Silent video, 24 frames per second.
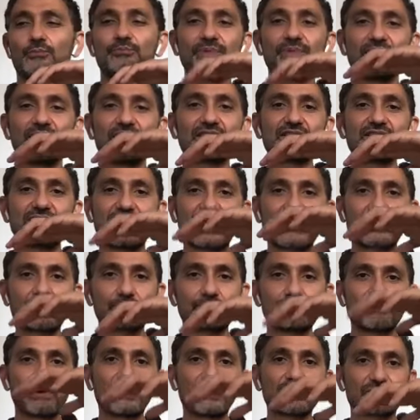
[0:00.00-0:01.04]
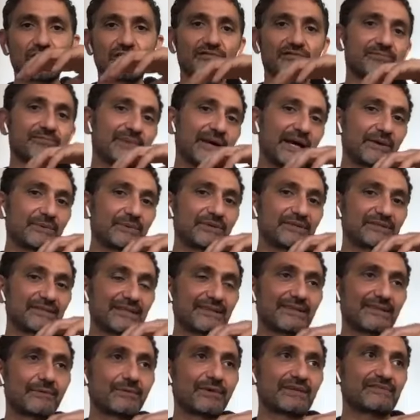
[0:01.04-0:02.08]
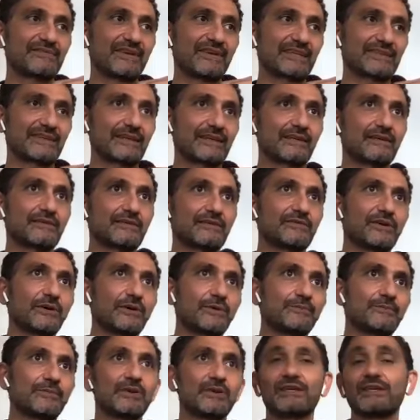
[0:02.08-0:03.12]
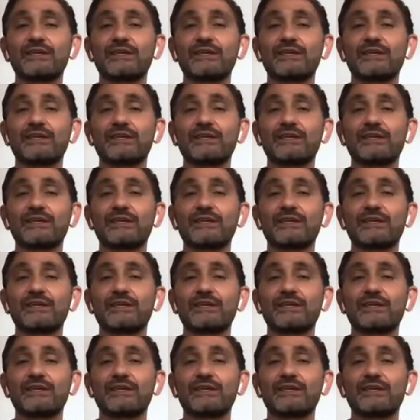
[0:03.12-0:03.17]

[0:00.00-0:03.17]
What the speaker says: a big giant bottle of Paris. And there was that kind of